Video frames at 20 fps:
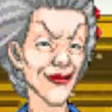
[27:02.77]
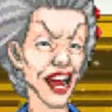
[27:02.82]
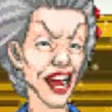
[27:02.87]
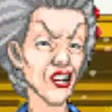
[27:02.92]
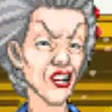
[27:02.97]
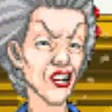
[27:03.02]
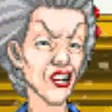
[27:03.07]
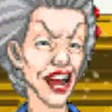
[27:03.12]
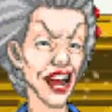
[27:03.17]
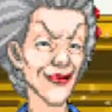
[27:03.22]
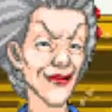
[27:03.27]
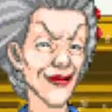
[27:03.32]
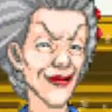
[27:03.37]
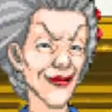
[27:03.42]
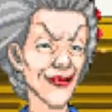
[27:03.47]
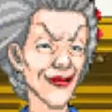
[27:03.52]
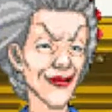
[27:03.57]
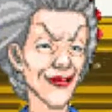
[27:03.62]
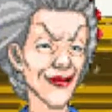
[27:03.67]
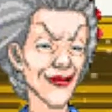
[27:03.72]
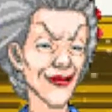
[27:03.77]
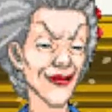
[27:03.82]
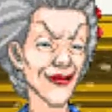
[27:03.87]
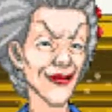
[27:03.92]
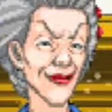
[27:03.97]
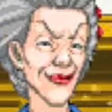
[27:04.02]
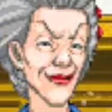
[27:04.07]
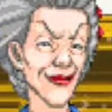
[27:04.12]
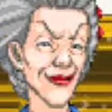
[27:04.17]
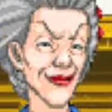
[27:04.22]
It was
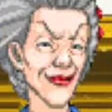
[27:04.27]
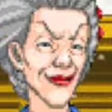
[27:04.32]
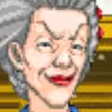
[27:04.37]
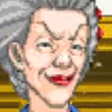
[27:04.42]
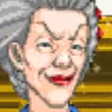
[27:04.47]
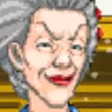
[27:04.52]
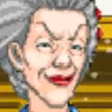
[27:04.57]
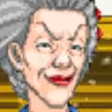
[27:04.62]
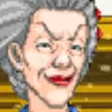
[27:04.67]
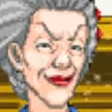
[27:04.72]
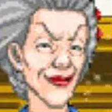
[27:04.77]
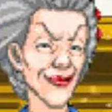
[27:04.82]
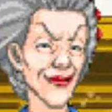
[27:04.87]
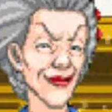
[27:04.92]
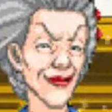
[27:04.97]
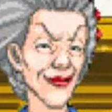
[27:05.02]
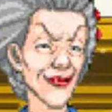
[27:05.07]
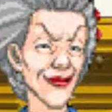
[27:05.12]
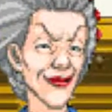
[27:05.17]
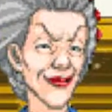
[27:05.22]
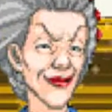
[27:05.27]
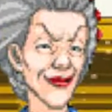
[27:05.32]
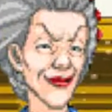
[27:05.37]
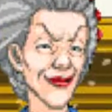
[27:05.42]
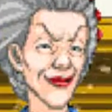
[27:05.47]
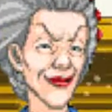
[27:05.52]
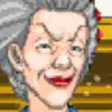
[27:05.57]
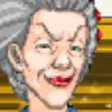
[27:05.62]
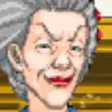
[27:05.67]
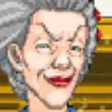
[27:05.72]
Powers. That
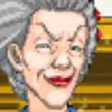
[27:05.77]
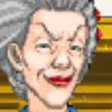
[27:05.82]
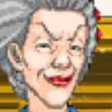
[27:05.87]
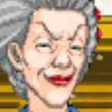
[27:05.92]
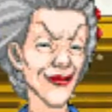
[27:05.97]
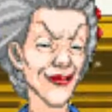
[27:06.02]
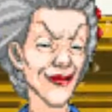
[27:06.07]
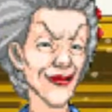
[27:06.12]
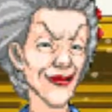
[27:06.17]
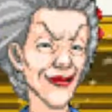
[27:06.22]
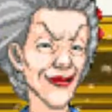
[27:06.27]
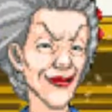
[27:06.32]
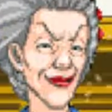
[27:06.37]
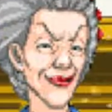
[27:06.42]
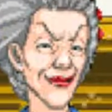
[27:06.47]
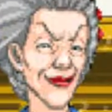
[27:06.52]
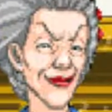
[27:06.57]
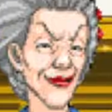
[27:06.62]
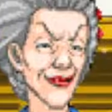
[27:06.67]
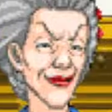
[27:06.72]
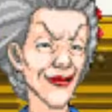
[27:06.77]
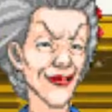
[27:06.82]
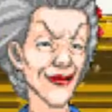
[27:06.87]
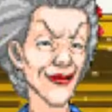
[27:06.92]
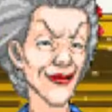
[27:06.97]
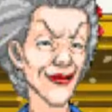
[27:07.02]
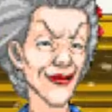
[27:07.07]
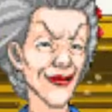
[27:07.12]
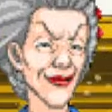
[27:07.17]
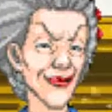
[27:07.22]
man right there, and he was
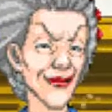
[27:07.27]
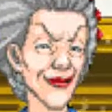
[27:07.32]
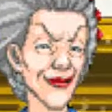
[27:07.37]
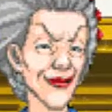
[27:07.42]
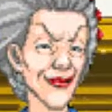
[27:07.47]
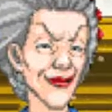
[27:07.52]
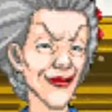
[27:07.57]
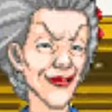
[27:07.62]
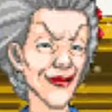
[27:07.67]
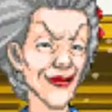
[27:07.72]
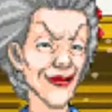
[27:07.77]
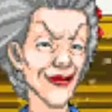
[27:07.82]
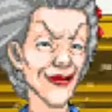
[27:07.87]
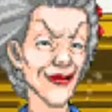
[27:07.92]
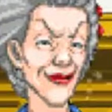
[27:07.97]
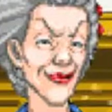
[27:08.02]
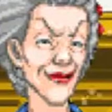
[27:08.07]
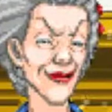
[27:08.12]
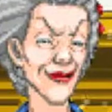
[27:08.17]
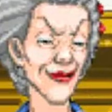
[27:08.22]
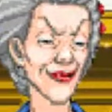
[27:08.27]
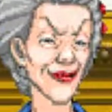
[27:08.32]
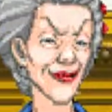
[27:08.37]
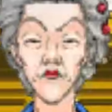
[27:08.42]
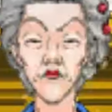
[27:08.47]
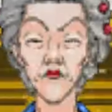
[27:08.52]
heading toward the studio.